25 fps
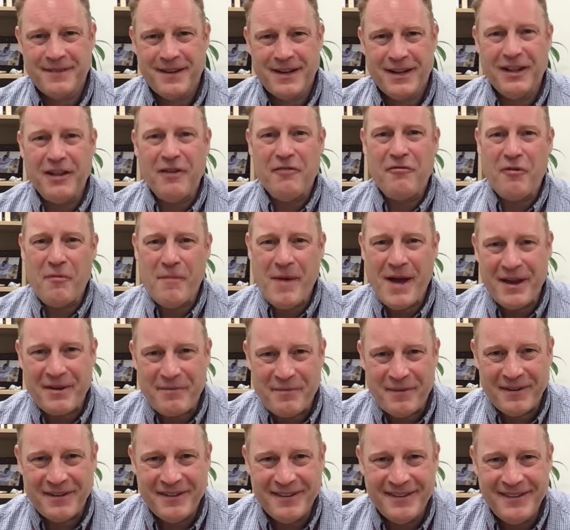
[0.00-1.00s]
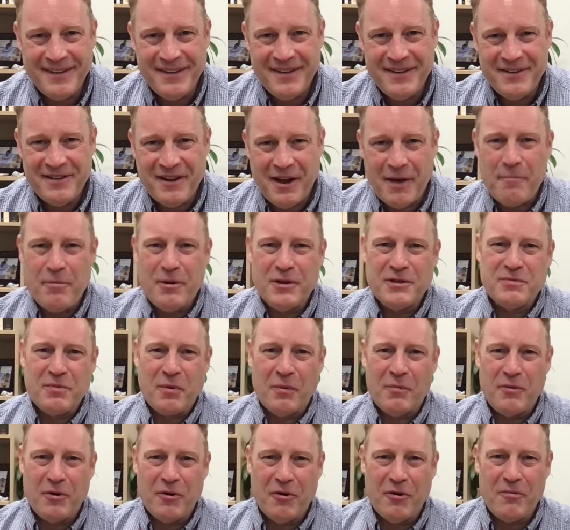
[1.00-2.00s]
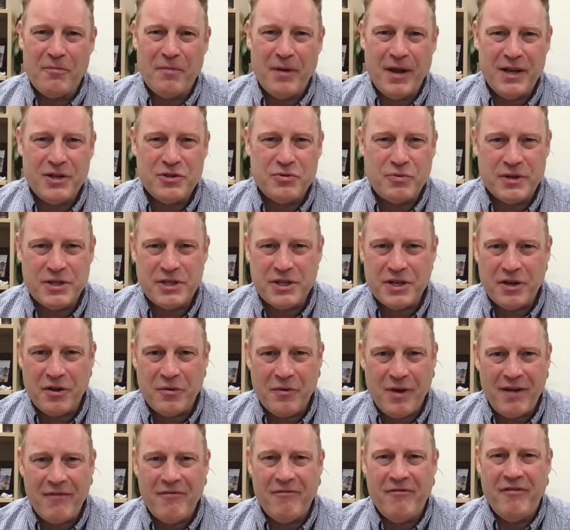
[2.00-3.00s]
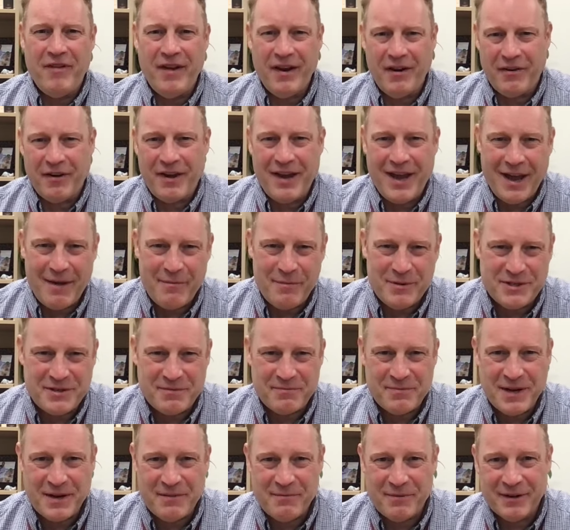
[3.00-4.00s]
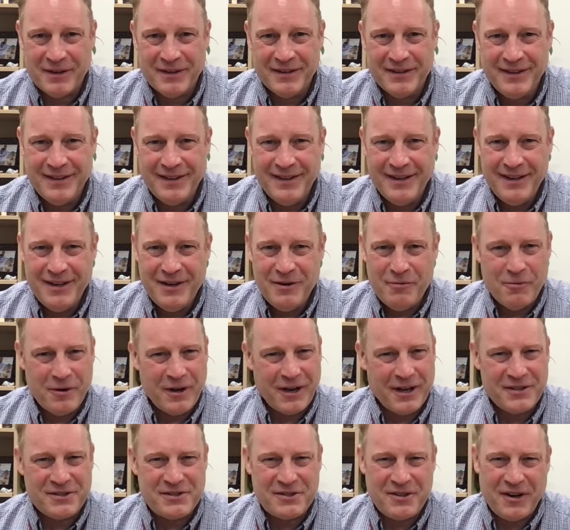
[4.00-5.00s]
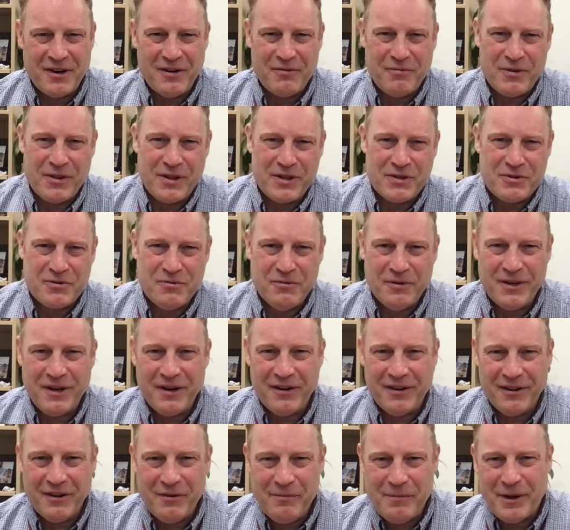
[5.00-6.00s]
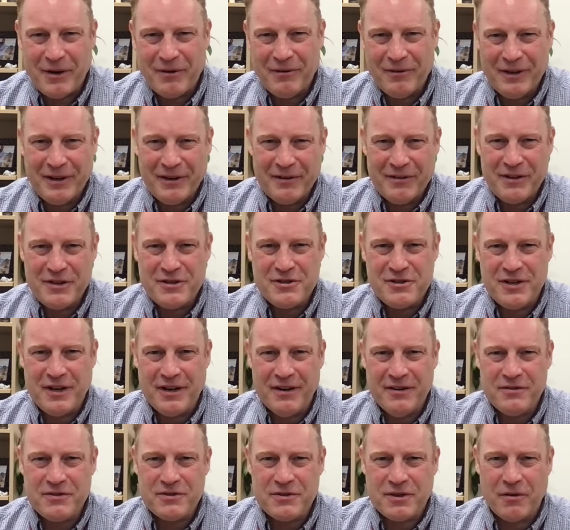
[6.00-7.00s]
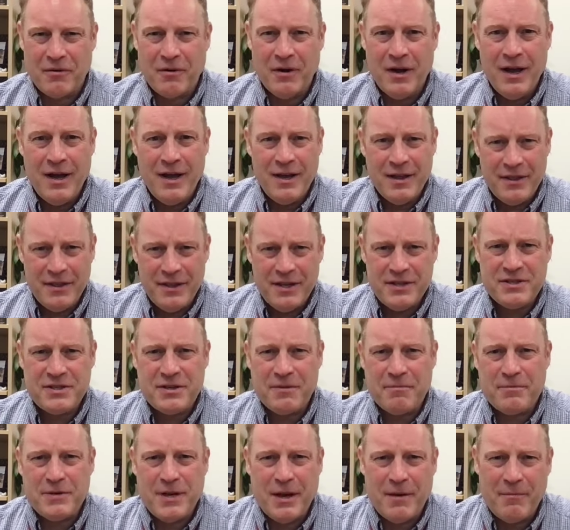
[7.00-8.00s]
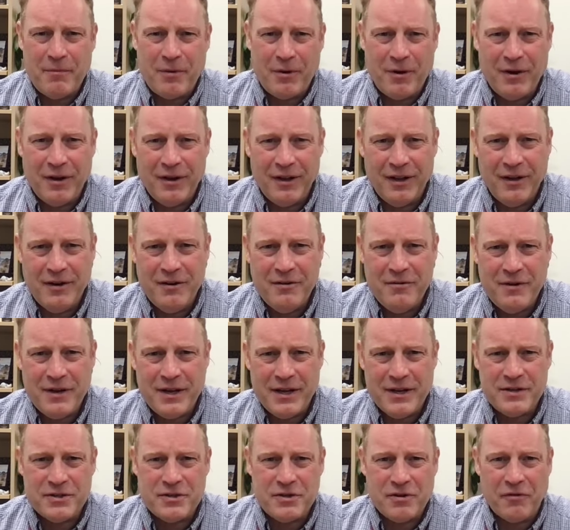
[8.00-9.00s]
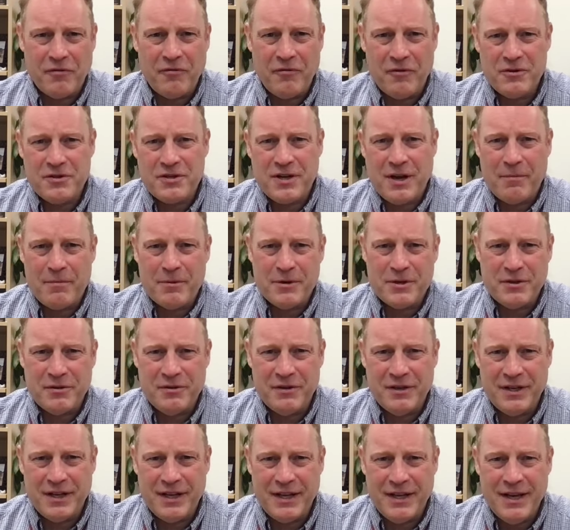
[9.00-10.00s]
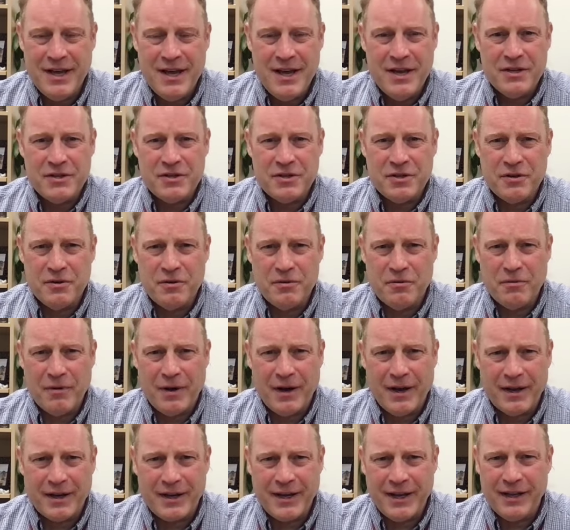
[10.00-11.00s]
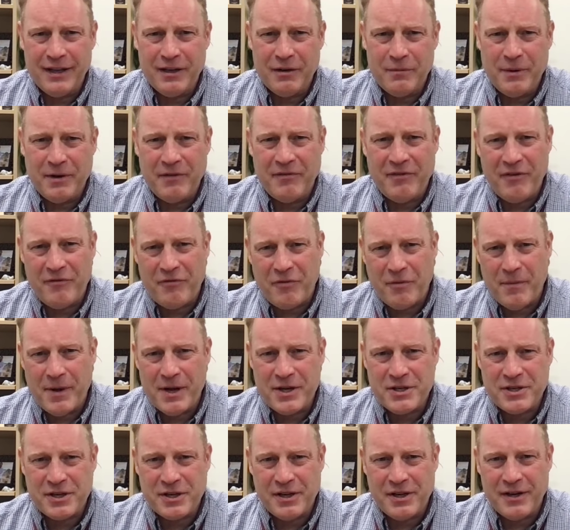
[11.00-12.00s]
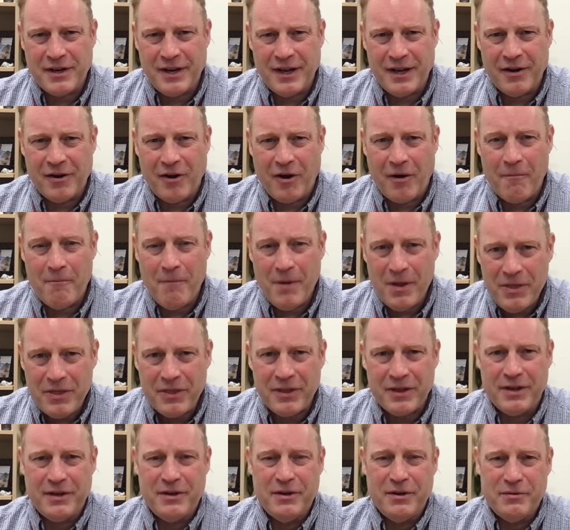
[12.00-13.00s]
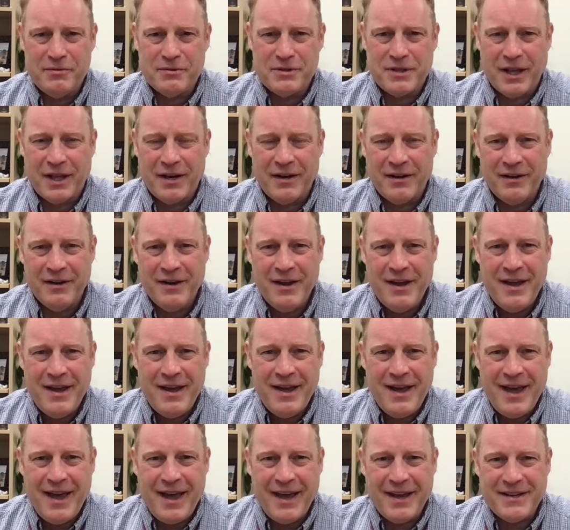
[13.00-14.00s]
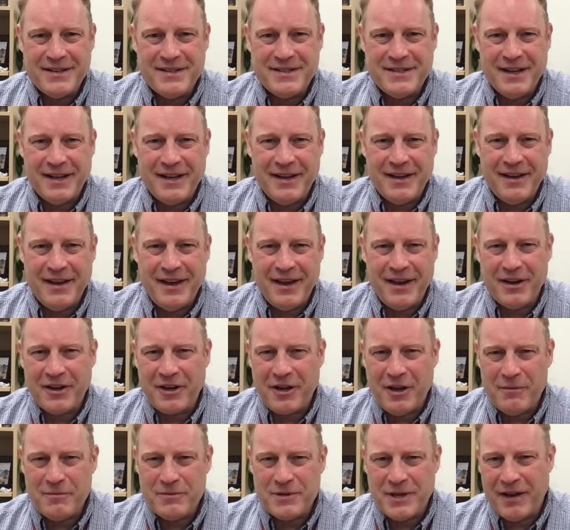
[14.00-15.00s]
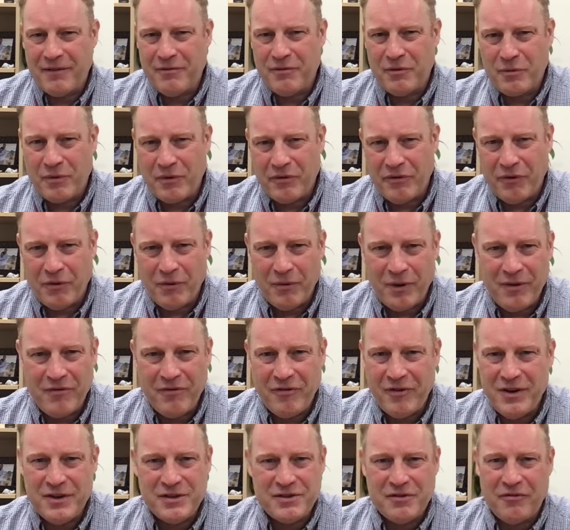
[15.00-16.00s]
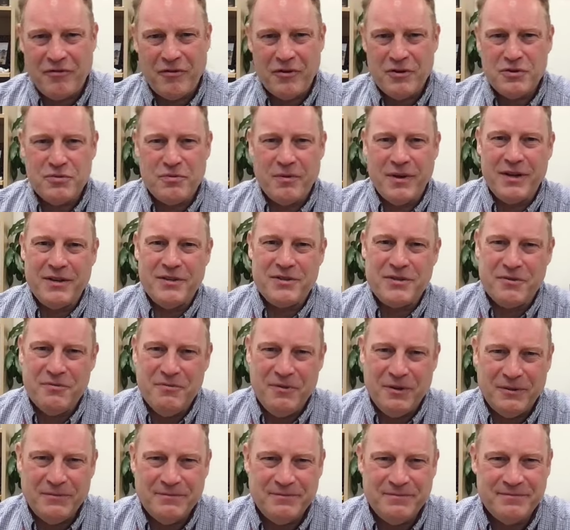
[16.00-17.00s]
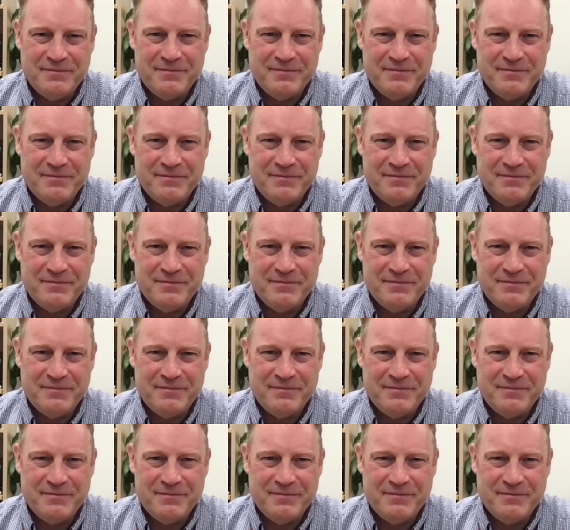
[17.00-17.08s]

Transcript: Hello from ACMA. I'm Principal Bjorn Paige wishing you a very happy September. We got started with the school year a little bit earlier this year, so this September Hello is your first opportunity to get a little bit of information in our monthly newsletter, and it comes after we've already finished a first week of school.